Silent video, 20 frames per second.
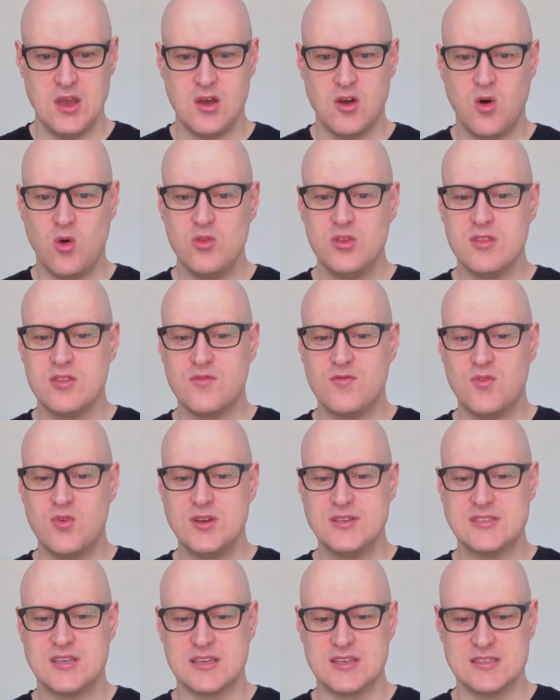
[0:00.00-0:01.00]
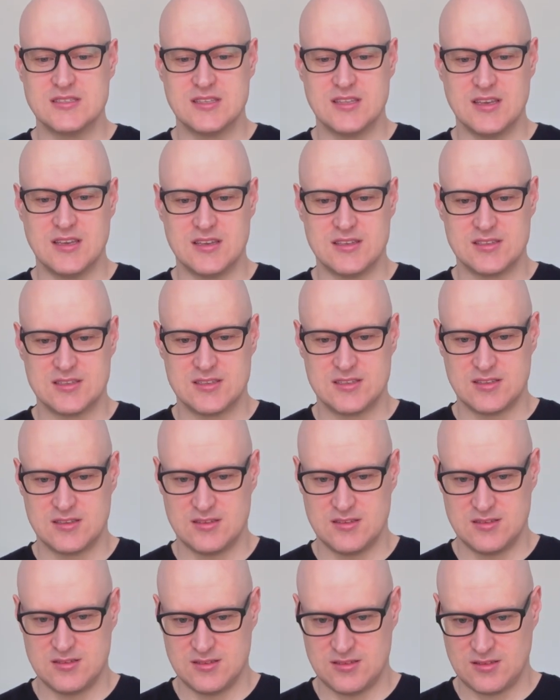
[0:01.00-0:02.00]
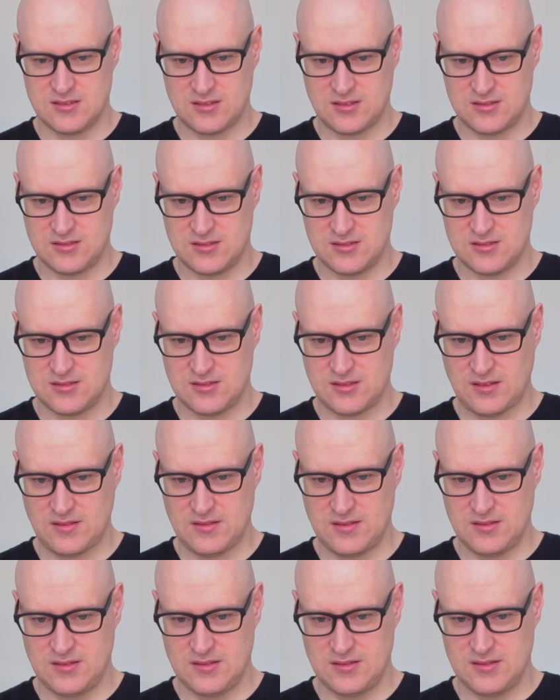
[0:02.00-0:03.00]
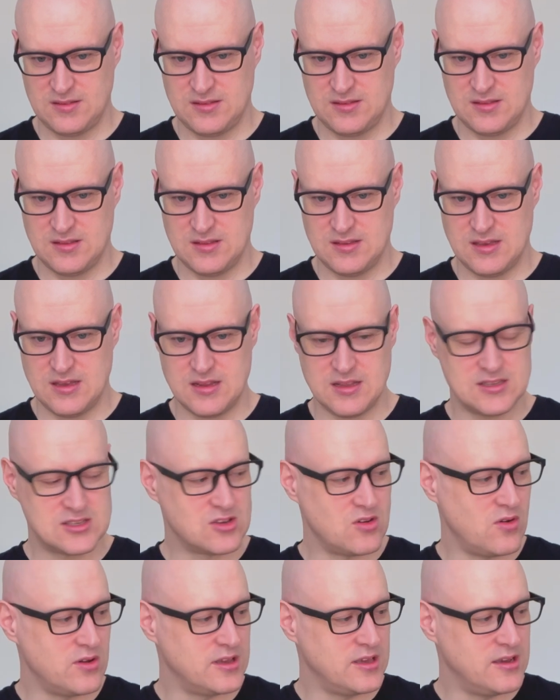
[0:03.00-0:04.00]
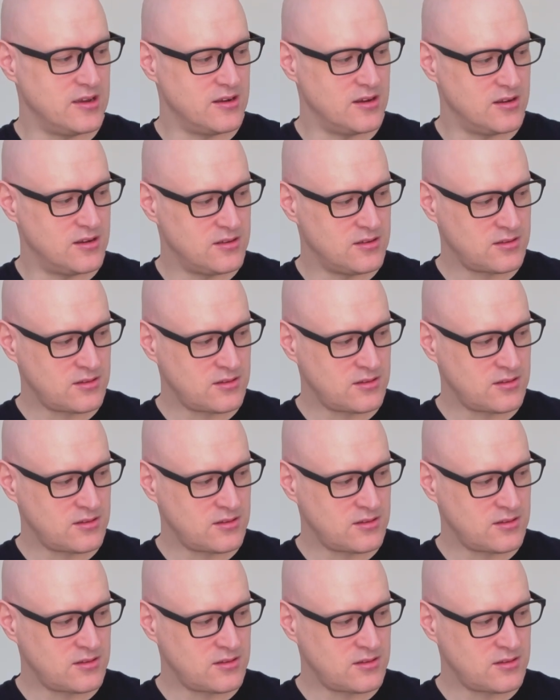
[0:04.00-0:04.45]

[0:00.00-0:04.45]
Only the voicing is this, and it's going here.